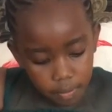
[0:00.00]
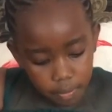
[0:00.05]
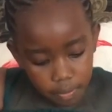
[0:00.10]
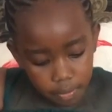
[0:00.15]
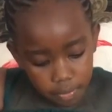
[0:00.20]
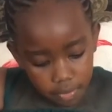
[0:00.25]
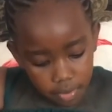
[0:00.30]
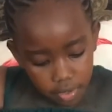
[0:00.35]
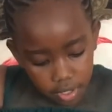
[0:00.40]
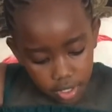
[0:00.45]

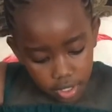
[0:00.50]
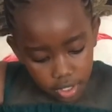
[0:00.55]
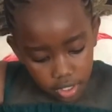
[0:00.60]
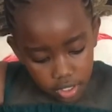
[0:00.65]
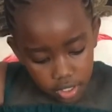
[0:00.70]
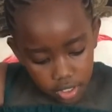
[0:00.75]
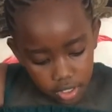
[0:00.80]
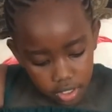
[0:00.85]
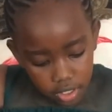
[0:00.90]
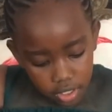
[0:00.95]

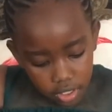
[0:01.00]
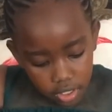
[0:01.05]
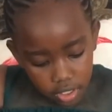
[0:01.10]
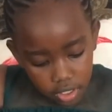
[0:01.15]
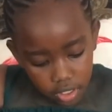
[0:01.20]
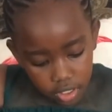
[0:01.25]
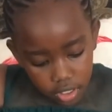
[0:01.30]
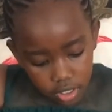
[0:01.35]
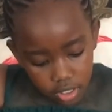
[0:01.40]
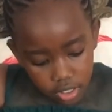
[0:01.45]
Bring
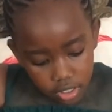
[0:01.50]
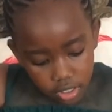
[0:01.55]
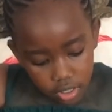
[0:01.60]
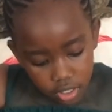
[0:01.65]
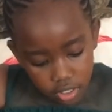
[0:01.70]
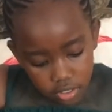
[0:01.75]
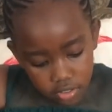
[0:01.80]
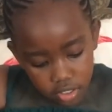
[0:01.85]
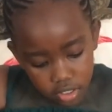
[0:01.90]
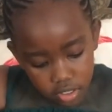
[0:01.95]
in
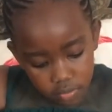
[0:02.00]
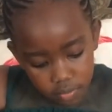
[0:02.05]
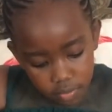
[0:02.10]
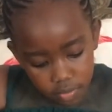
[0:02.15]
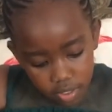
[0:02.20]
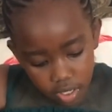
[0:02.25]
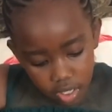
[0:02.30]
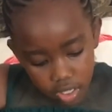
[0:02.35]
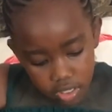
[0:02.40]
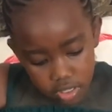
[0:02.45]
the
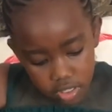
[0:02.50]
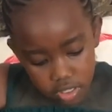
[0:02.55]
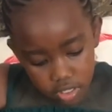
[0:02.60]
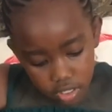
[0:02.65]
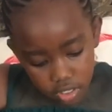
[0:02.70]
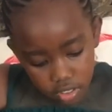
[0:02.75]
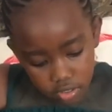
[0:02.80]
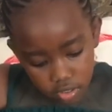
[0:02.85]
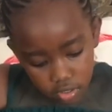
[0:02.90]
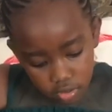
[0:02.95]
table and
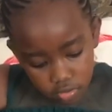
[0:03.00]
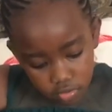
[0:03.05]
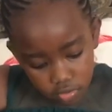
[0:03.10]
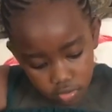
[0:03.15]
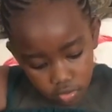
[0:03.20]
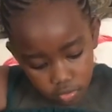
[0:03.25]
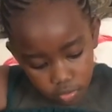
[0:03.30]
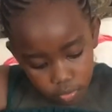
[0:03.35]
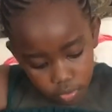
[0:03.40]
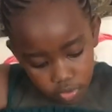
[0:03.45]
set out
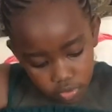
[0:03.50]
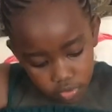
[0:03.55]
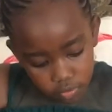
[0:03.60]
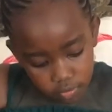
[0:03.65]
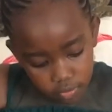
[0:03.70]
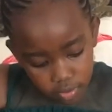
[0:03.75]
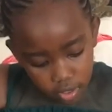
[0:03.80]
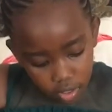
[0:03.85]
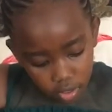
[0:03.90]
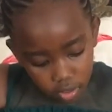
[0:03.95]

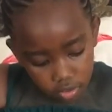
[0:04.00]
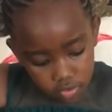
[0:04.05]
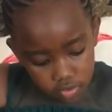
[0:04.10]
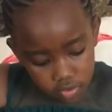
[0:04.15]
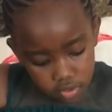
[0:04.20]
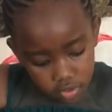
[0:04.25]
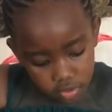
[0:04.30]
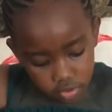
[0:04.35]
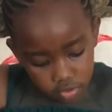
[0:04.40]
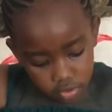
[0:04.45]
what
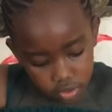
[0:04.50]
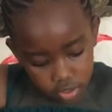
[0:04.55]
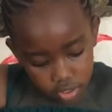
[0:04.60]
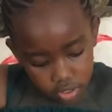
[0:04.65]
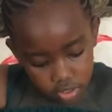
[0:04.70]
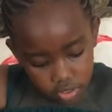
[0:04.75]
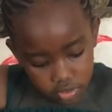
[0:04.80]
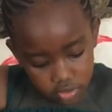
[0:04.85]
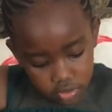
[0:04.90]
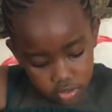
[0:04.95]
belongs on
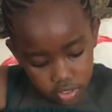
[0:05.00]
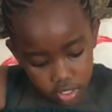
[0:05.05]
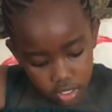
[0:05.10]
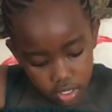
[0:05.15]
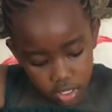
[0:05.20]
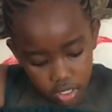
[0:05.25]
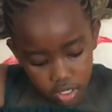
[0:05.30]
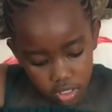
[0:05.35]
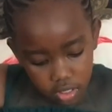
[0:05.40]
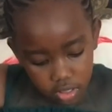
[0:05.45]
it.
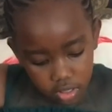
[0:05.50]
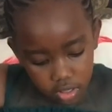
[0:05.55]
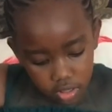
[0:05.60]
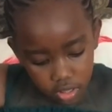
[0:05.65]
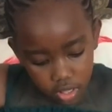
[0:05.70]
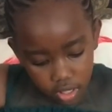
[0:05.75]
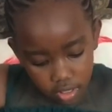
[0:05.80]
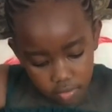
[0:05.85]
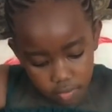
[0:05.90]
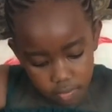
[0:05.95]

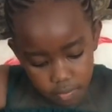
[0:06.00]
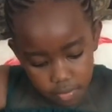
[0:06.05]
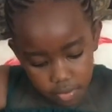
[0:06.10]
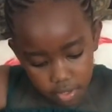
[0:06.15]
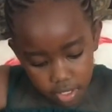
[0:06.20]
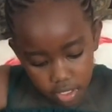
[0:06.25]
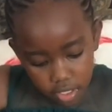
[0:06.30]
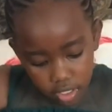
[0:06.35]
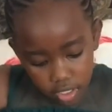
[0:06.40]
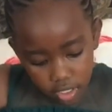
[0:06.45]
Then
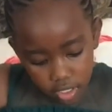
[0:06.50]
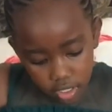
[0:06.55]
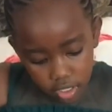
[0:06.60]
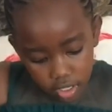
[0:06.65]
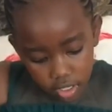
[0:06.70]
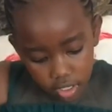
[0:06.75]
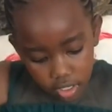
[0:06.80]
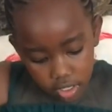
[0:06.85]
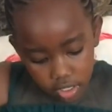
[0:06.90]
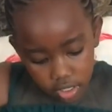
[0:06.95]
bring
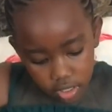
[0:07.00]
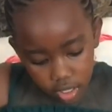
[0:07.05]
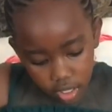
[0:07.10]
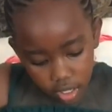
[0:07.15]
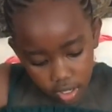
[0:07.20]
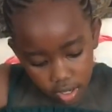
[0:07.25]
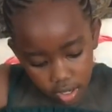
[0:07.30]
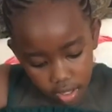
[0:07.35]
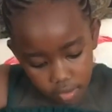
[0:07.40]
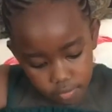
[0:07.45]
in
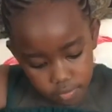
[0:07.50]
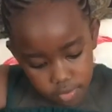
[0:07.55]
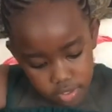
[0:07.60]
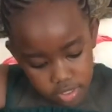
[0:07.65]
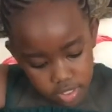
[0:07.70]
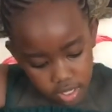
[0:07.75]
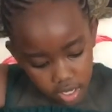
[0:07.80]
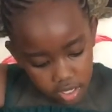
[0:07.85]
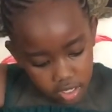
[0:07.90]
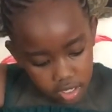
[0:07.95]
the
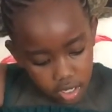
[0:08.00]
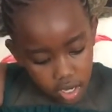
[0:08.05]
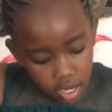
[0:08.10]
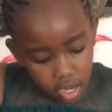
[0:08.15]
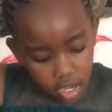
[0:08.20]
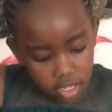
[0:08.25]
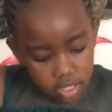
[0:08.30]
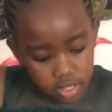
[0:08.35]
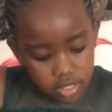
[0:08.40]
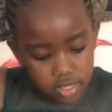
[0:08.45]
lampstand
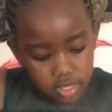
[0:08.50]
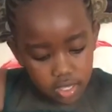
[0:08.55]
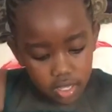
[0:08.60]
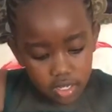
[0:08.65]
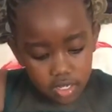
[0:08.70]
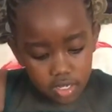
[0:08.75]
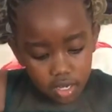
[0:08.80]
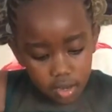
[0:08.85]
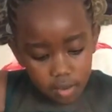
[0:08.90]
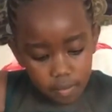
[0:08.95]
and
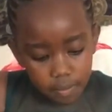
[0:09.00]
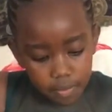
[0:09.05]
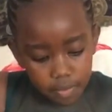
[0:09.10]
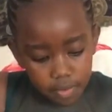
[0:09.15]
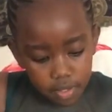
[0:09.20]
set up